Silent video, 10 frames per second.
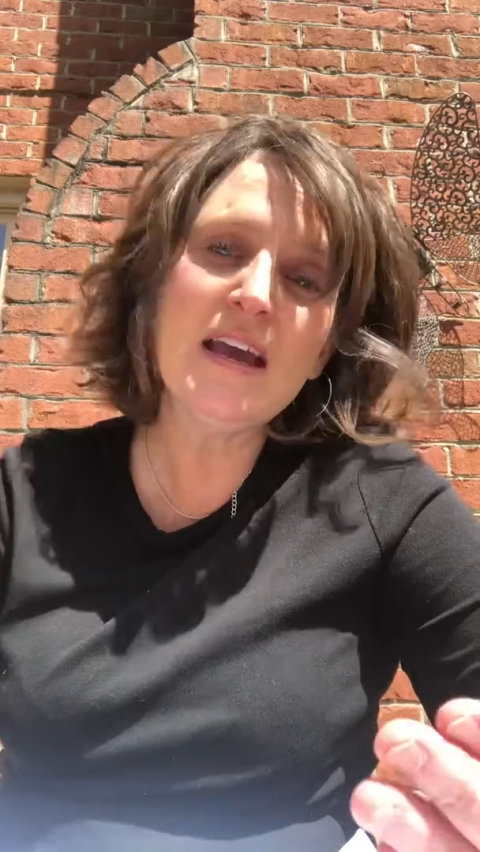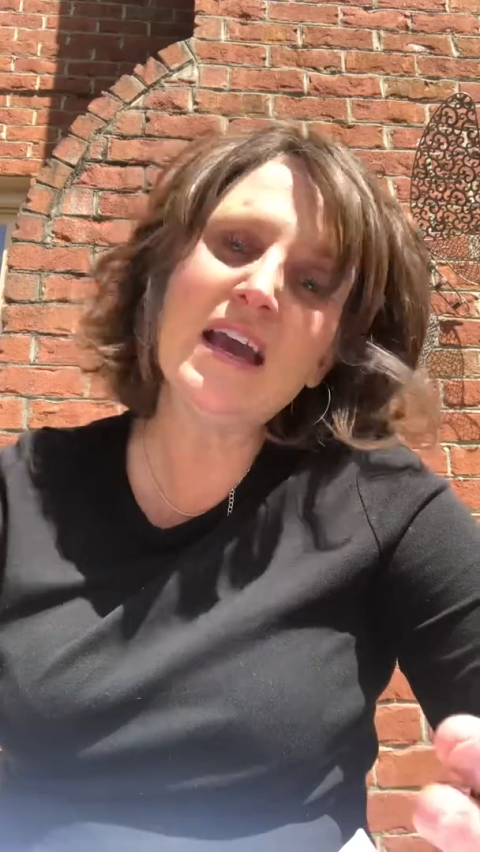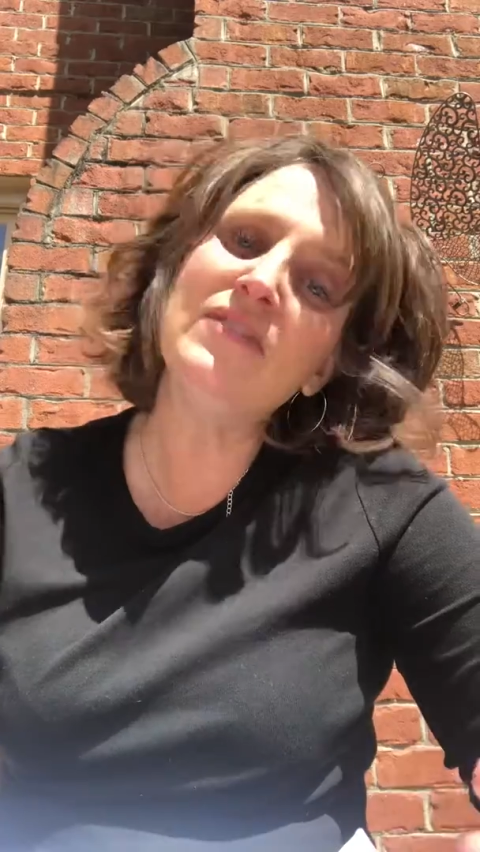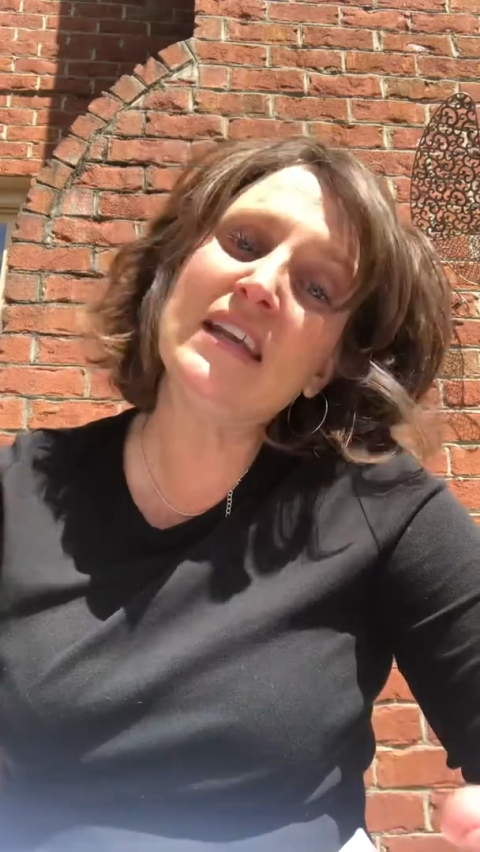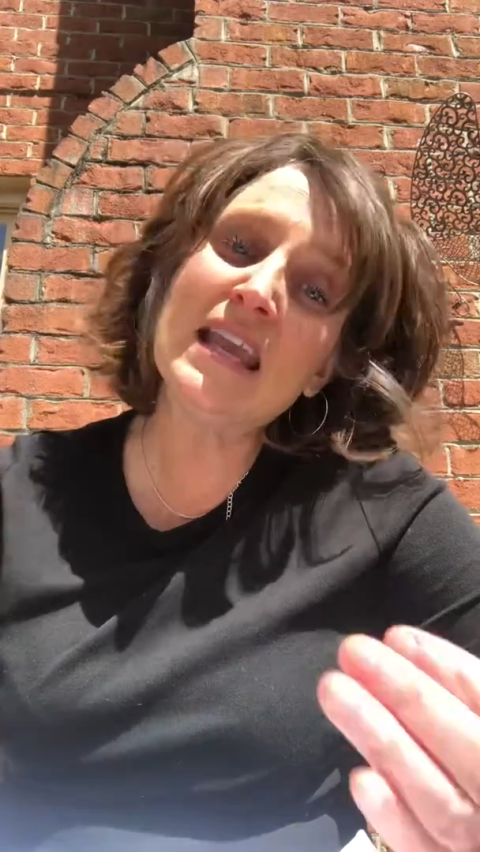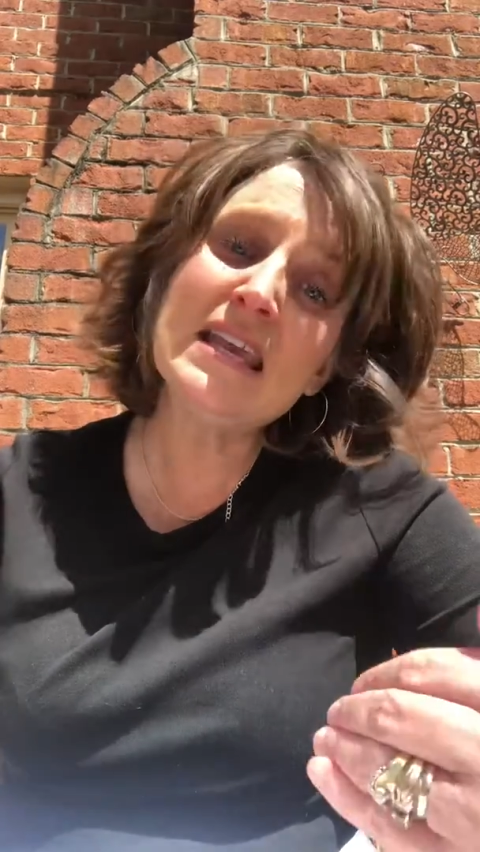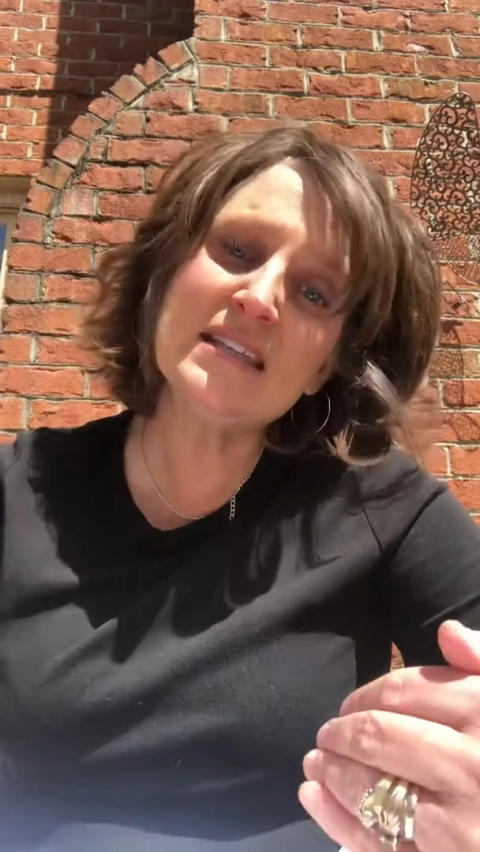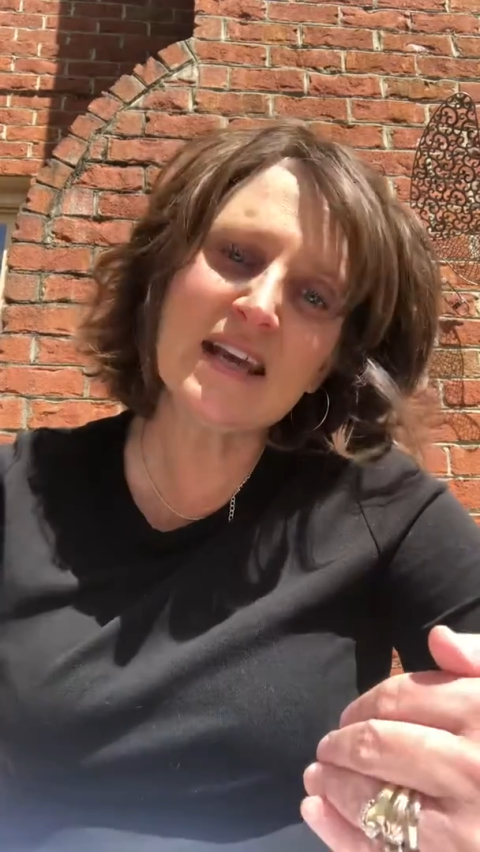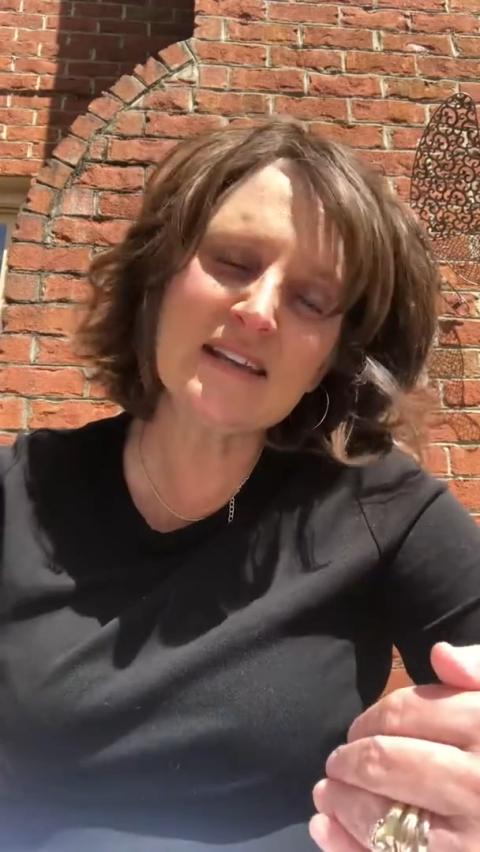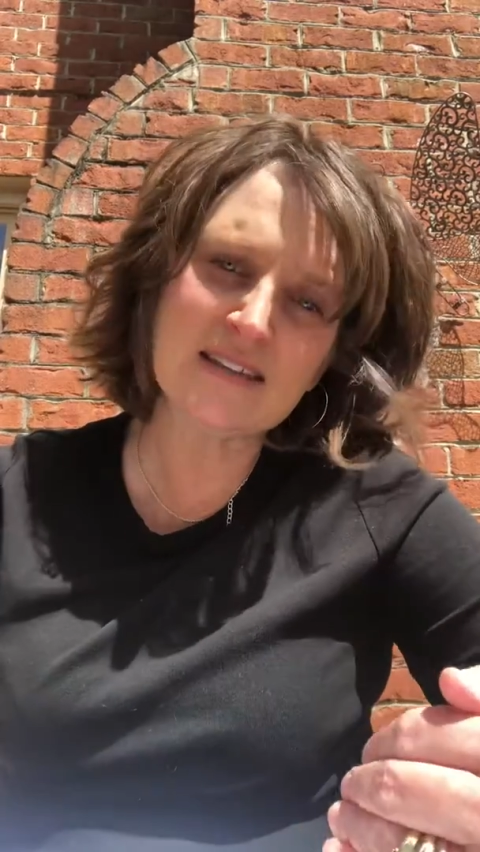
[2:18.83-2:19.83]
and then he
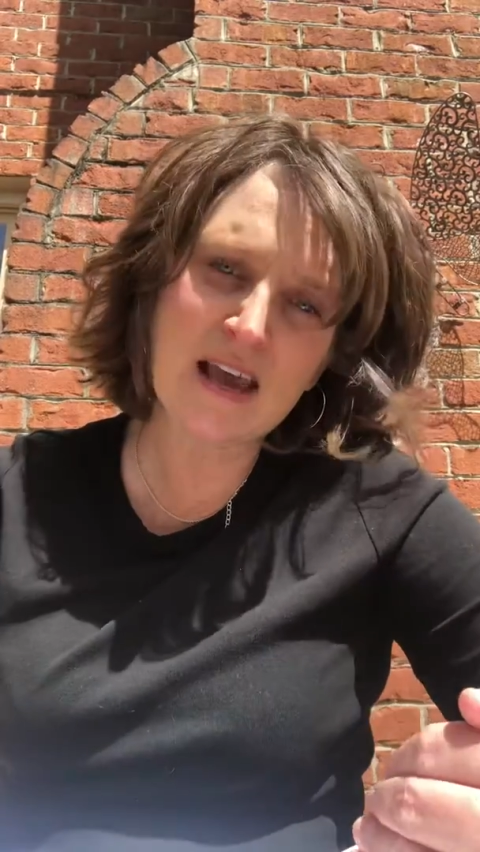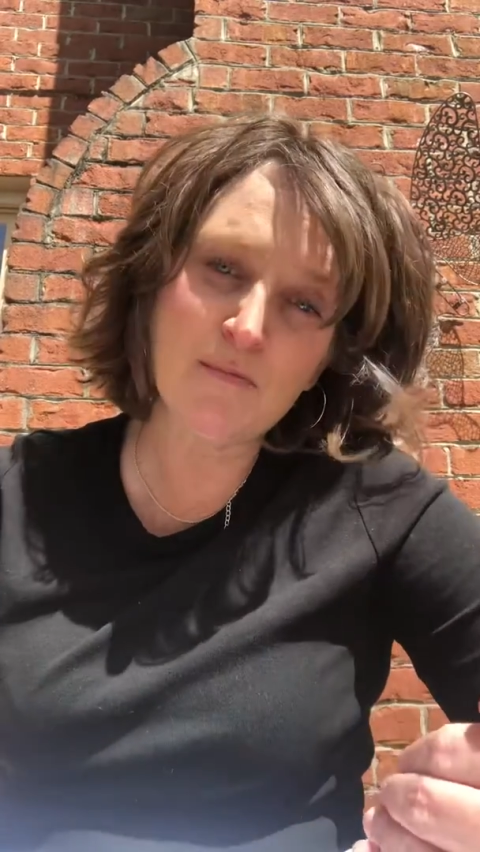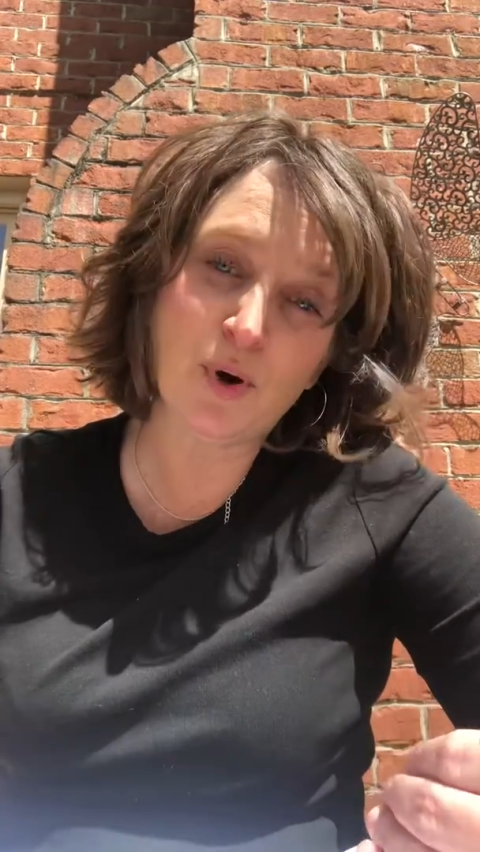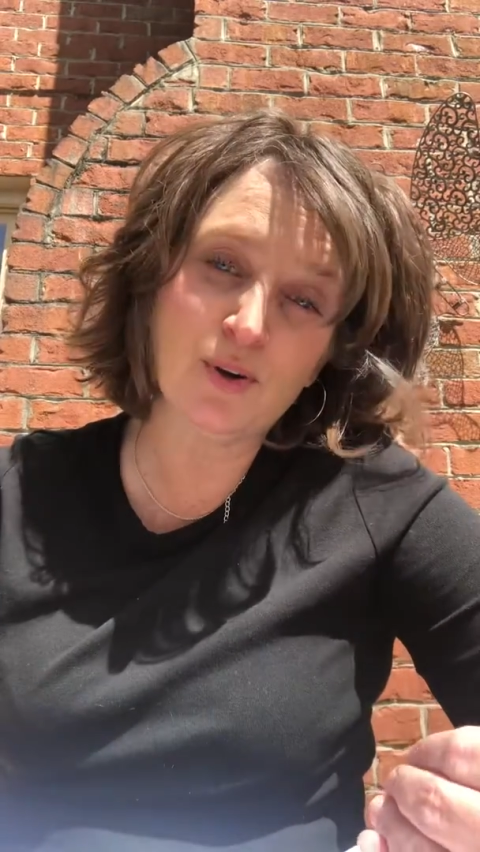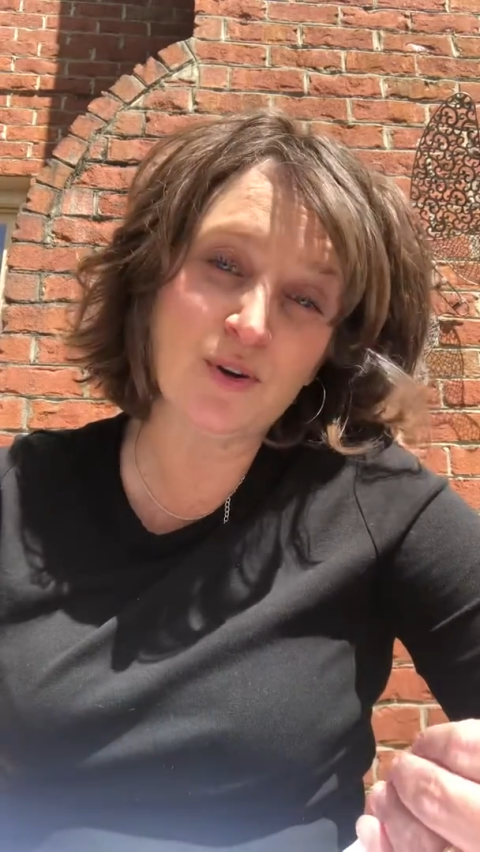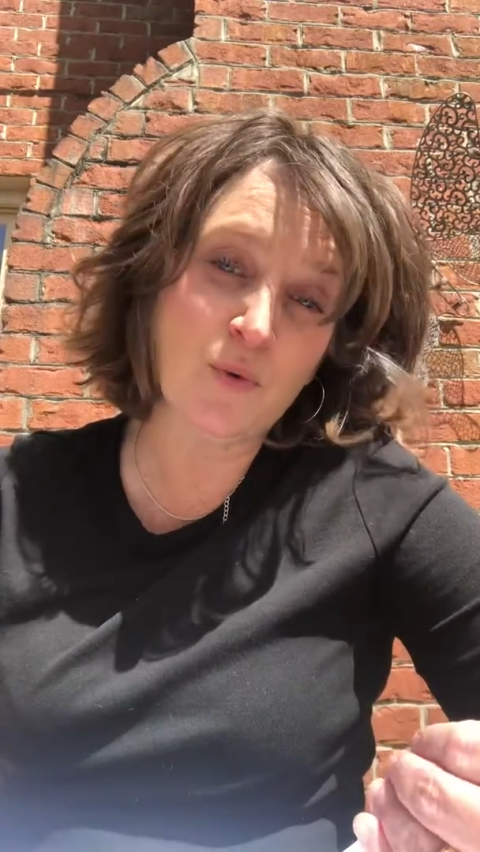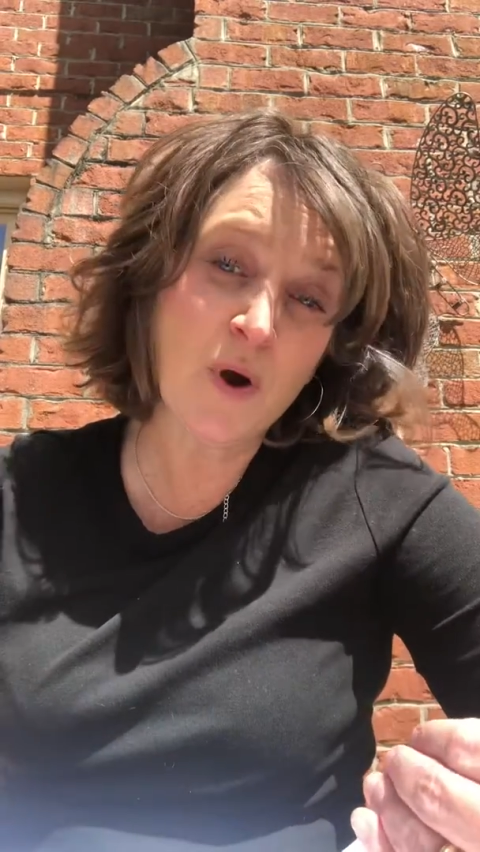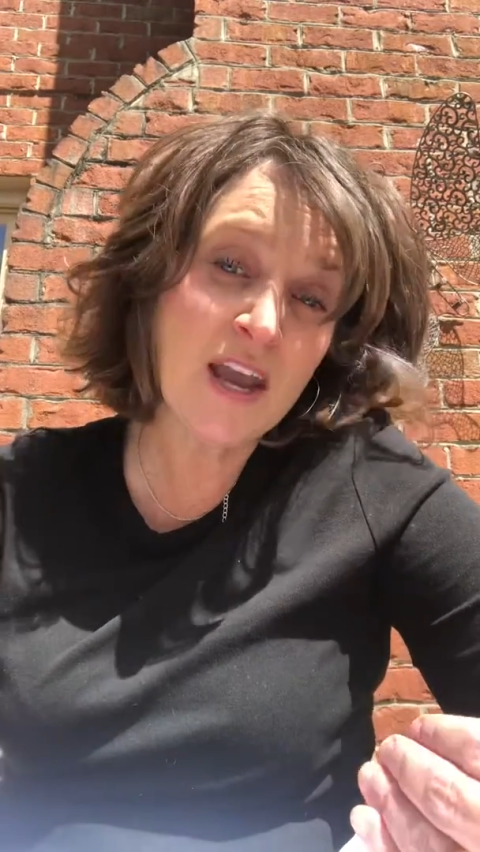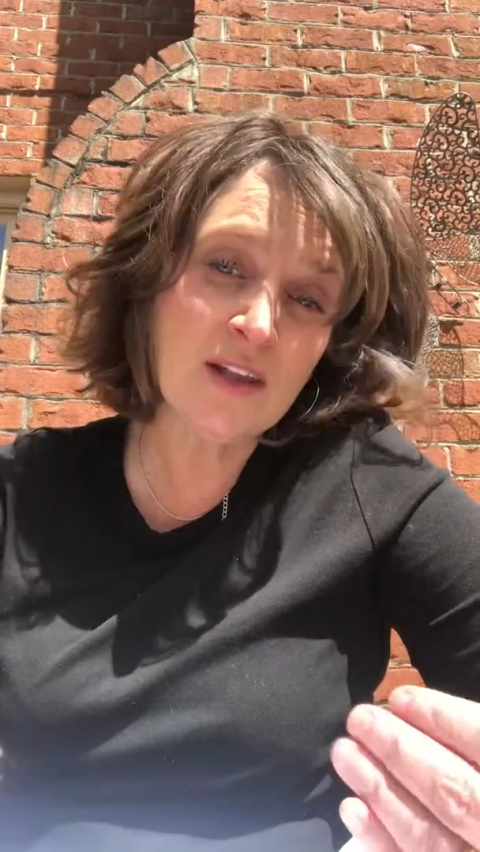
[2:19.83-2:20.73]
takes that burden away